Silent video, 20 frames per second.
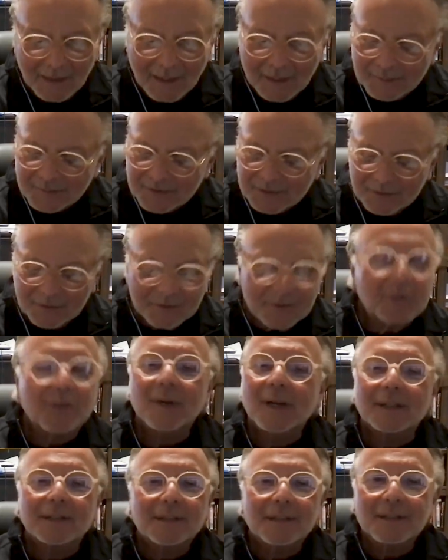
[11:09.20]
Absolutely
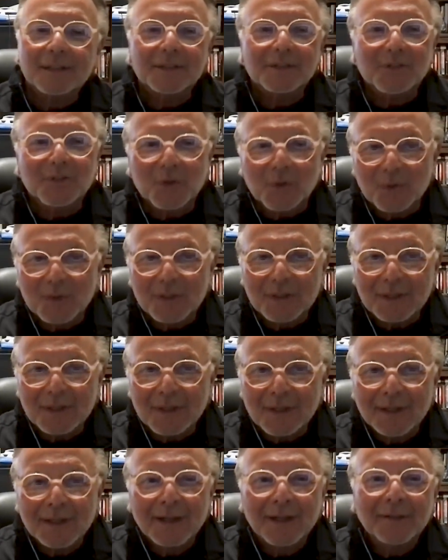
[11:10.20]
correct. It is
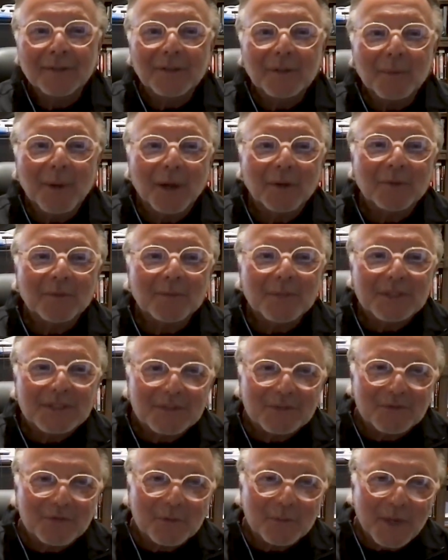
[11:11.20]
newer. The amount of
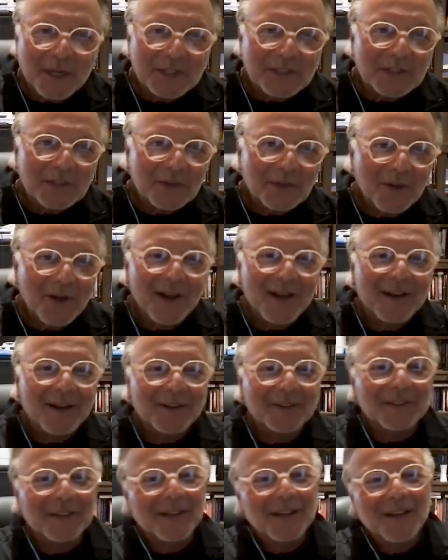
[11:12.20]
misinformation
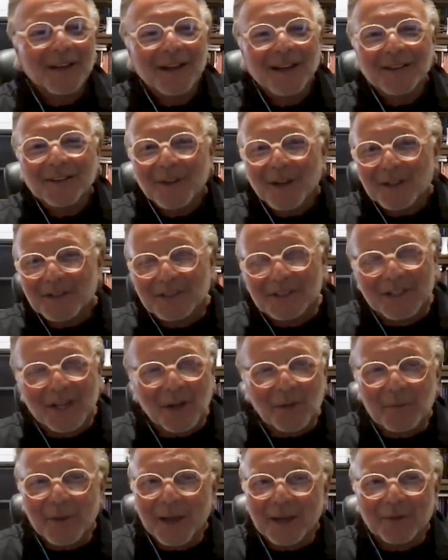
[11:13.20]
around
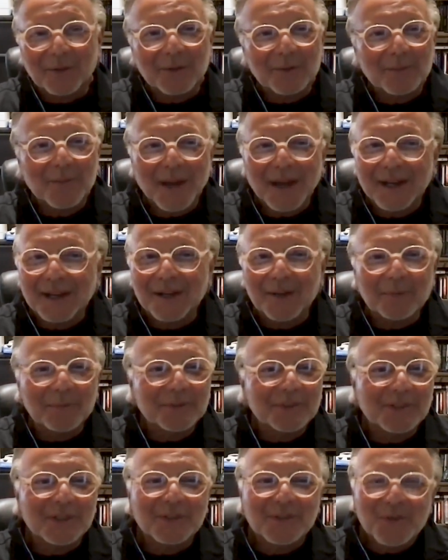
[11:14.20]
large-scale battery
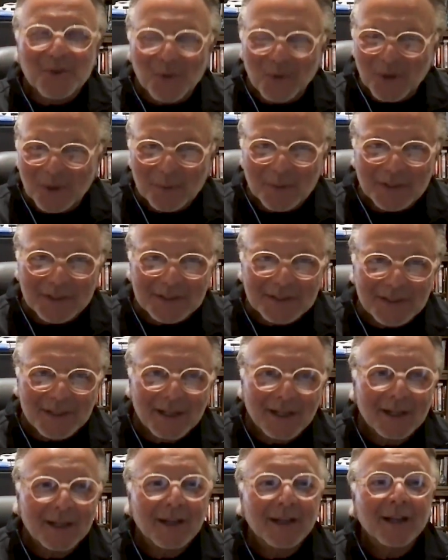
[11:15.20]
backup is enormous.
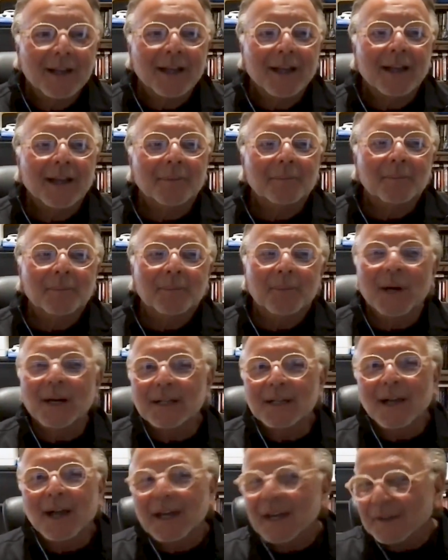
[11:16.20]

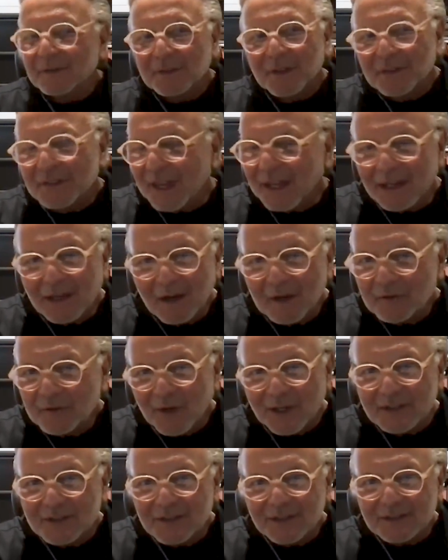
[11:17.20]
But I have to thank our
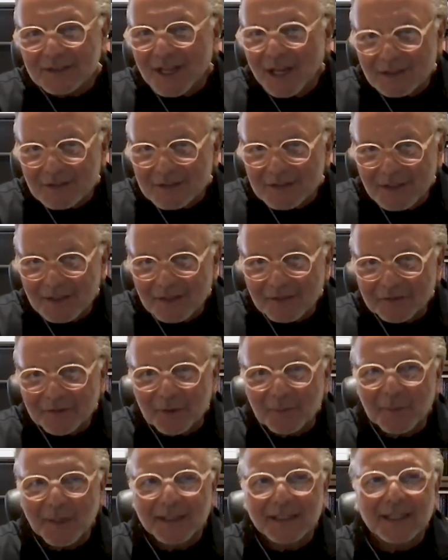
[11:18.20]
friends at Tesla
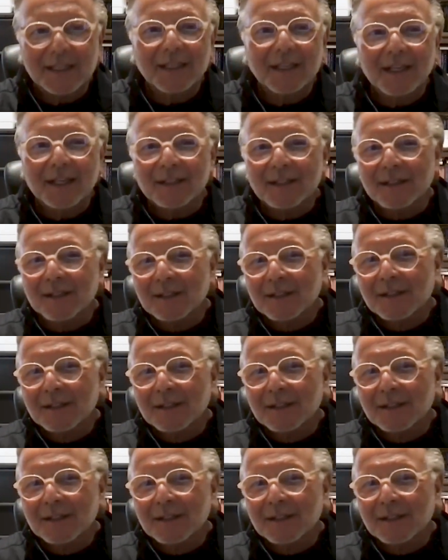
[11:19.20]
for making it,